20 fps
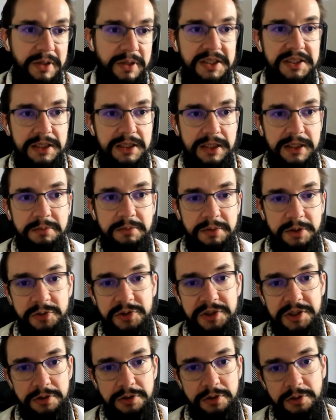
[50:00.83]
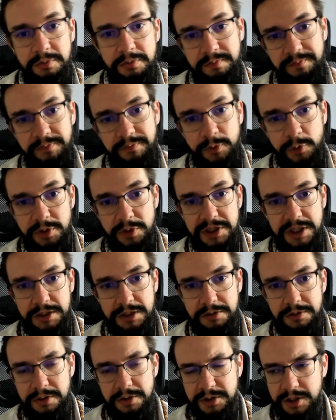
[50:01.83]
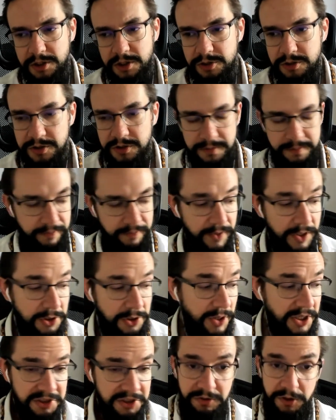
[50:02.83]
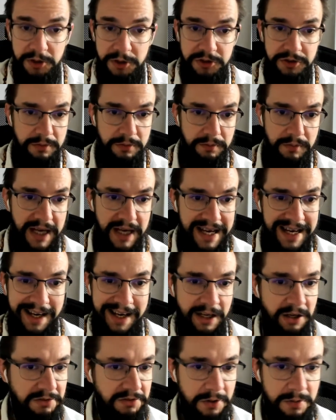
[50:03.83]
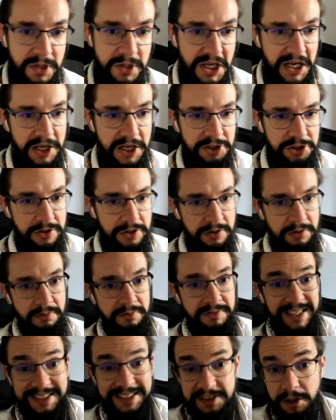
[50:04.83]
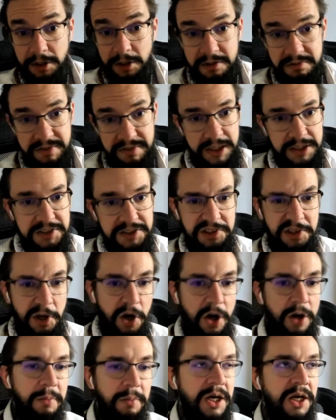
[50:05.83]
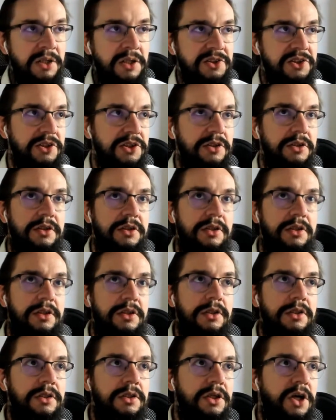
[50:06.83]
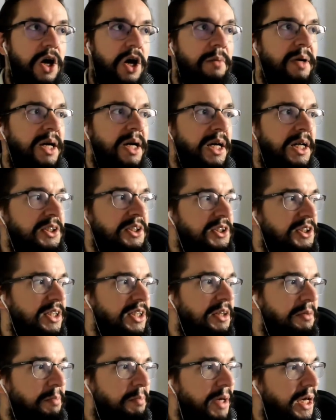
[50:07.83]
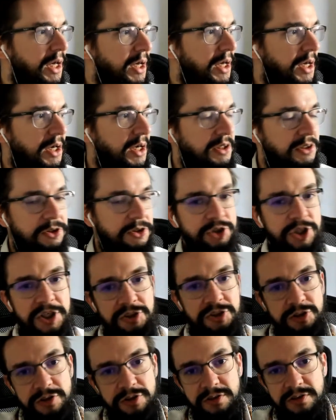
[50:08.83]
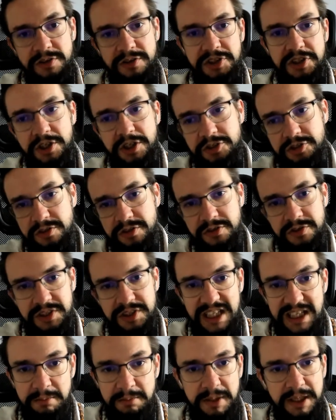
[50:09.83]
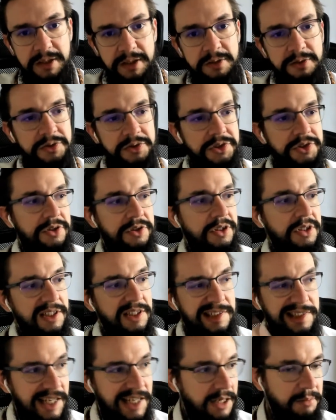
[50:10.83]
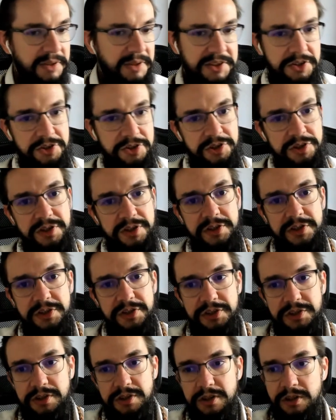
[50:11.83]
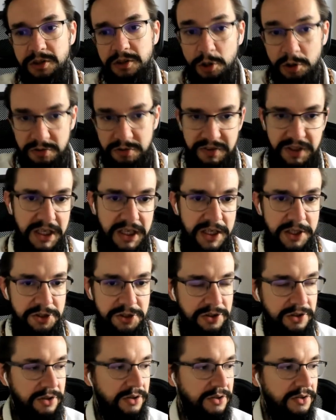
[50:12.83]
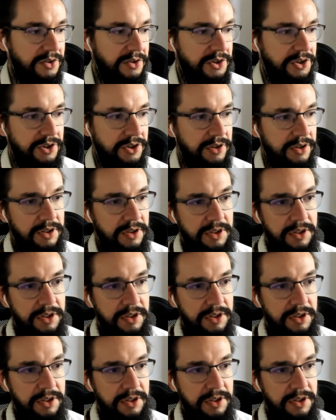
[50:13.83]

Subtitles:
basically use it to do these kinds of discussions. So that's first, any kind of communication, text artifacts, comments, nitpicking, suggestions, discussions, emails, Slack messages, notifications,